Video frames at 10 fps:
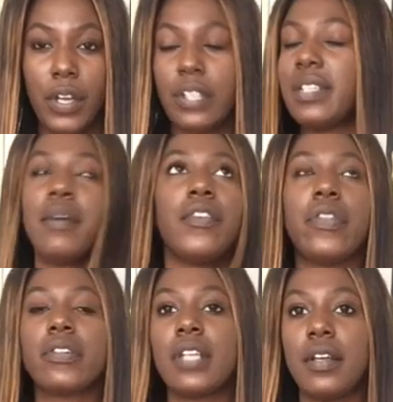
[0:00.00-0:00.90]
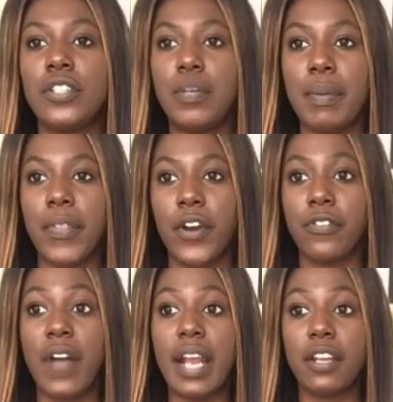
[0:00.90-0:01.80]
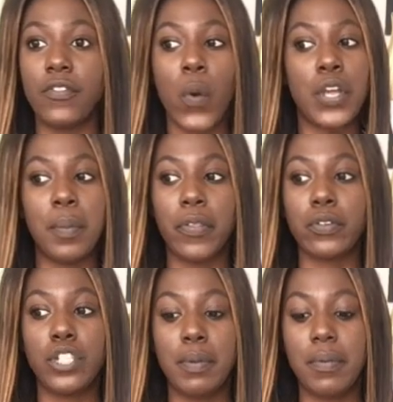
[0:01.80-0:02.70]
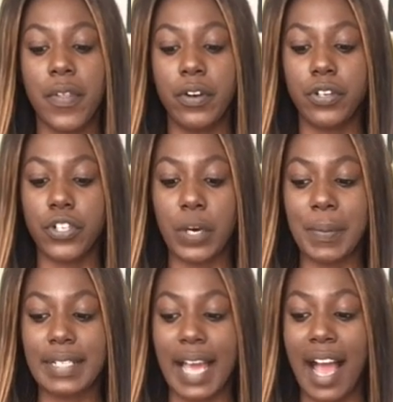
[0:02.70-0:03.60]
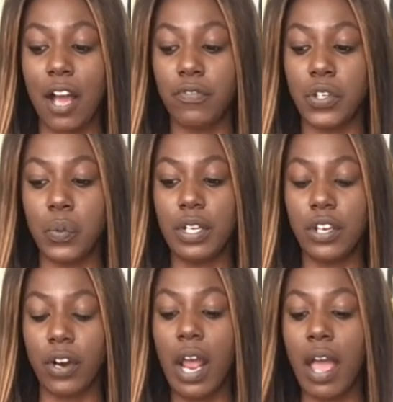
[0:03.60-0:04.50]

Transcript: Some of you, there's two people that are fighting for you, but there's two people that are determined to have you here.